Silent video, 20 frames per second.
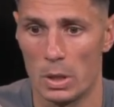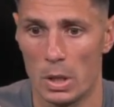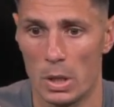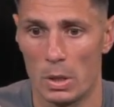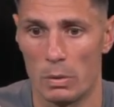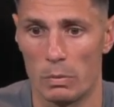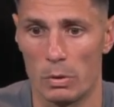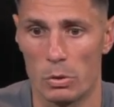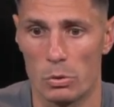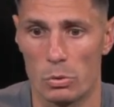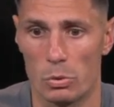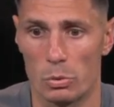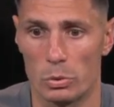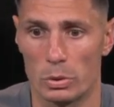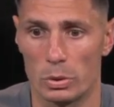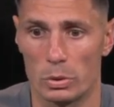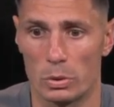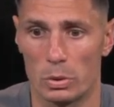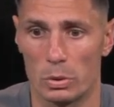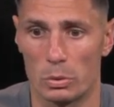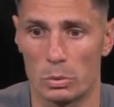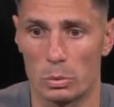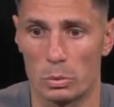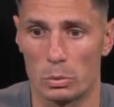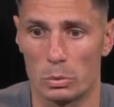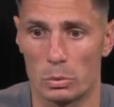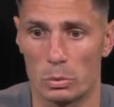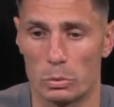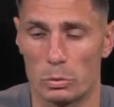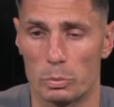we should
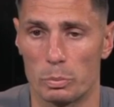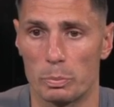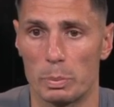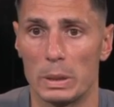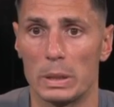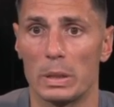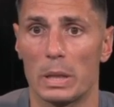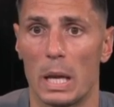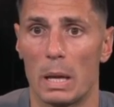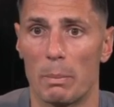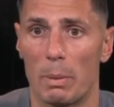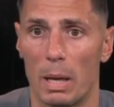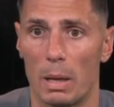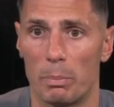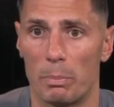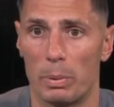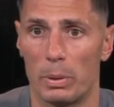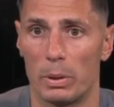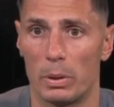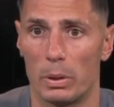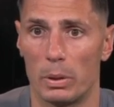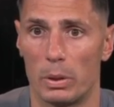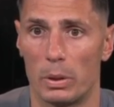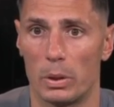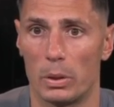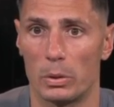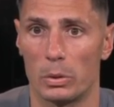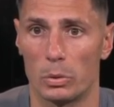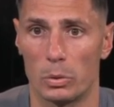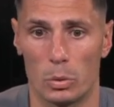to speed the game up,
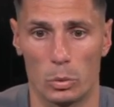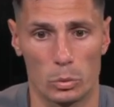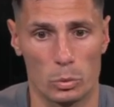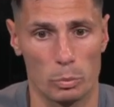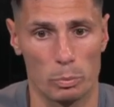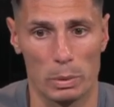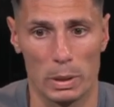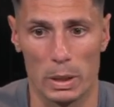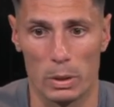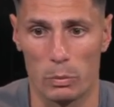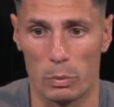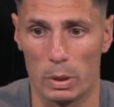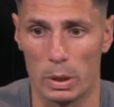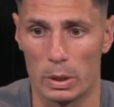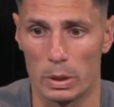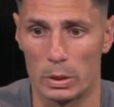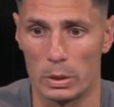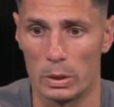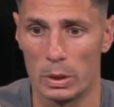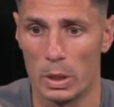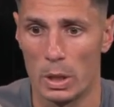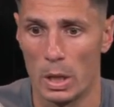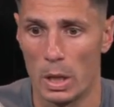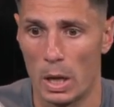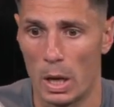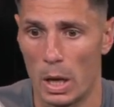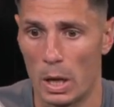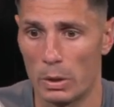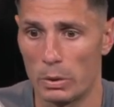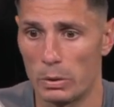you know, to play quicker.
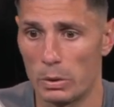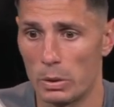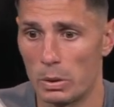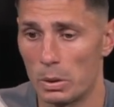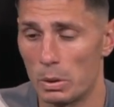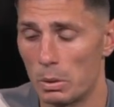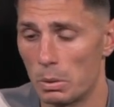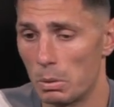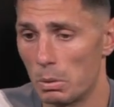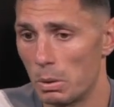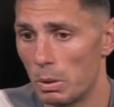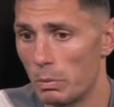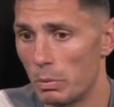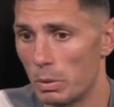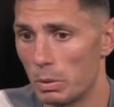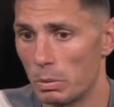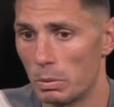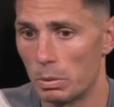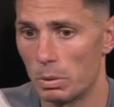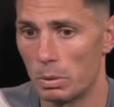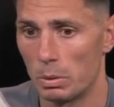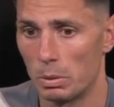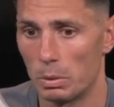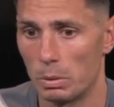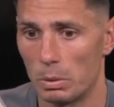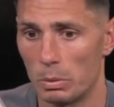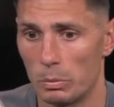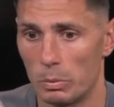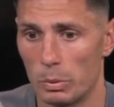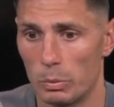And even
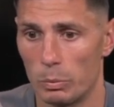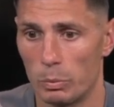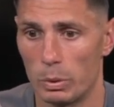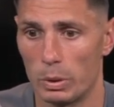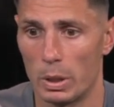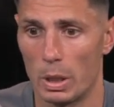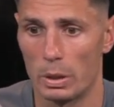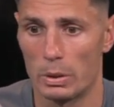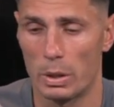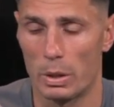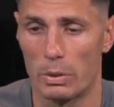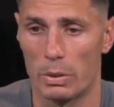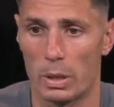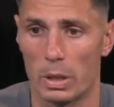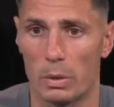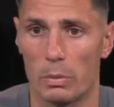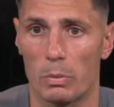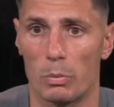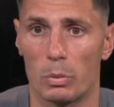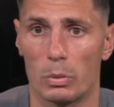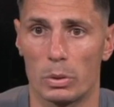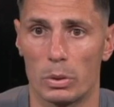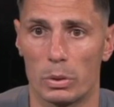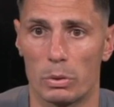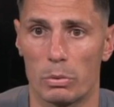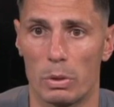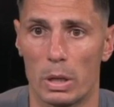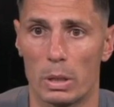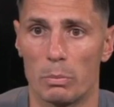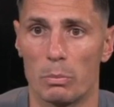with that, I think we would
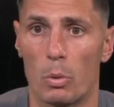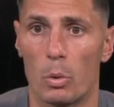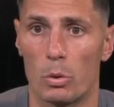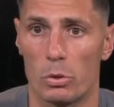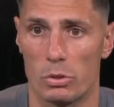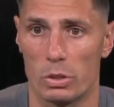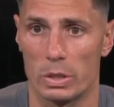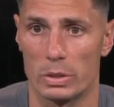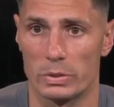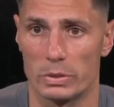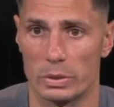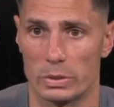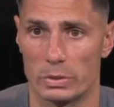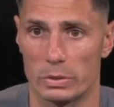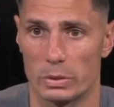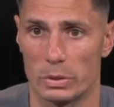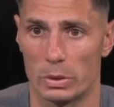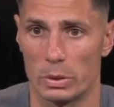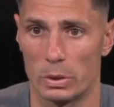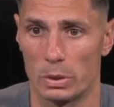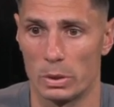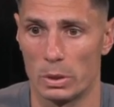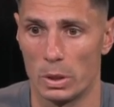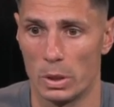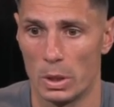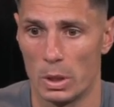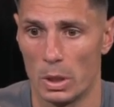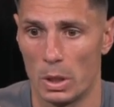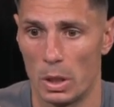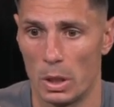create more chances,
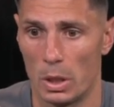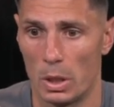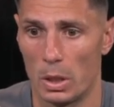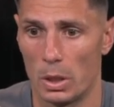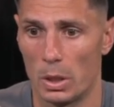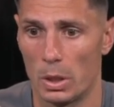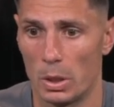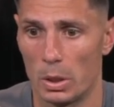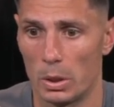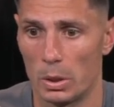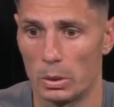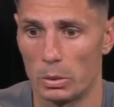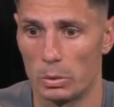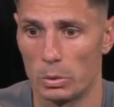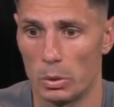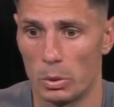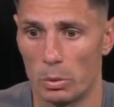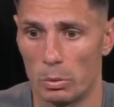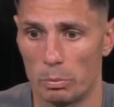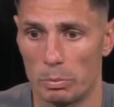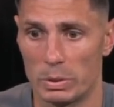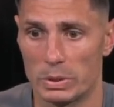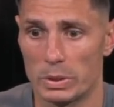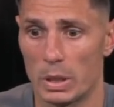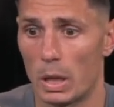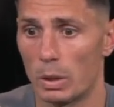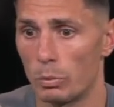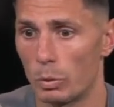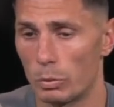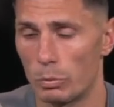you know,
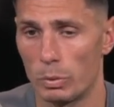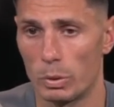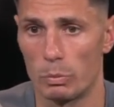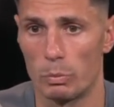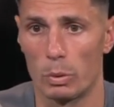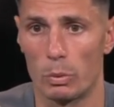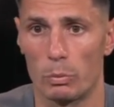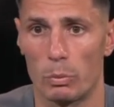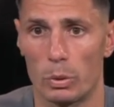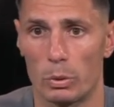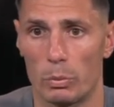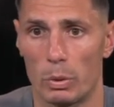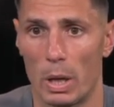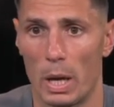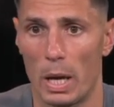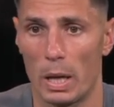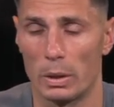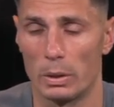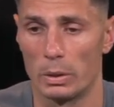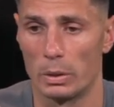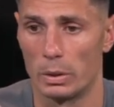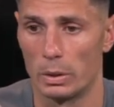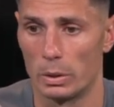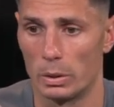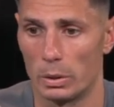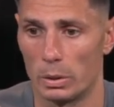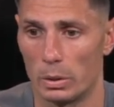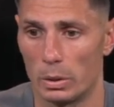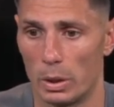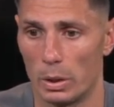beside what we had.
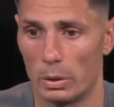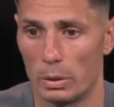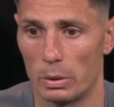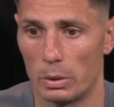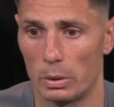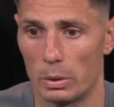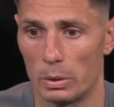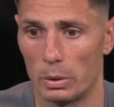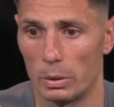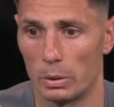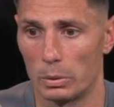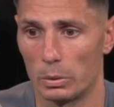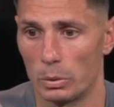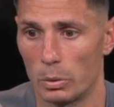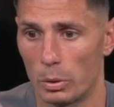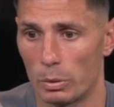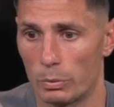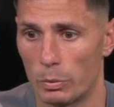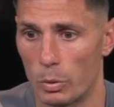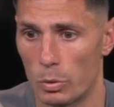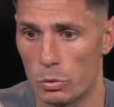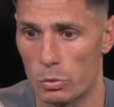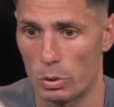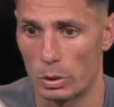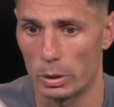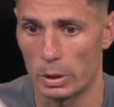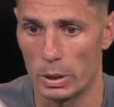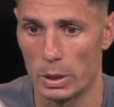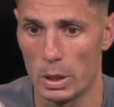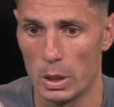And, you know,
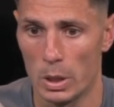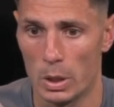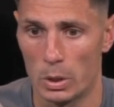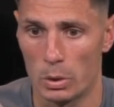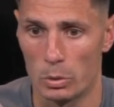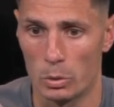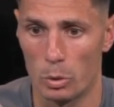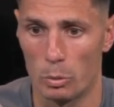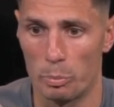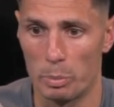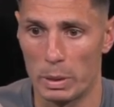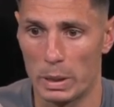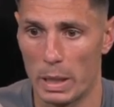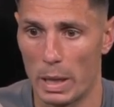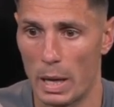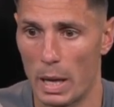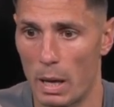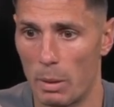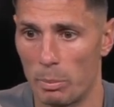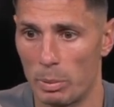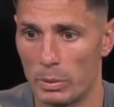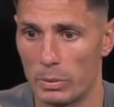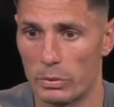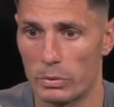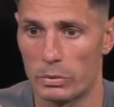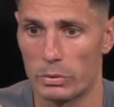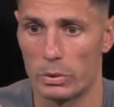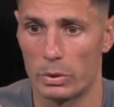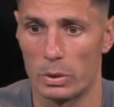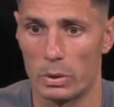unfortunately, you know, PK
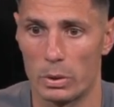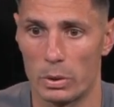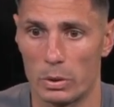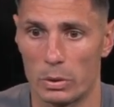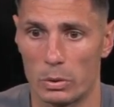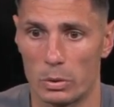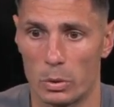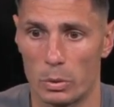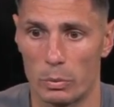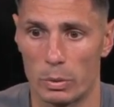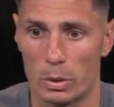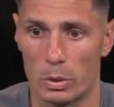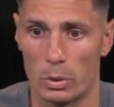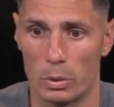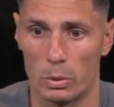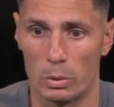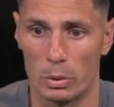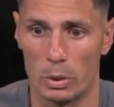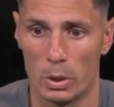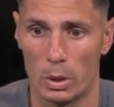happens. You know, we go,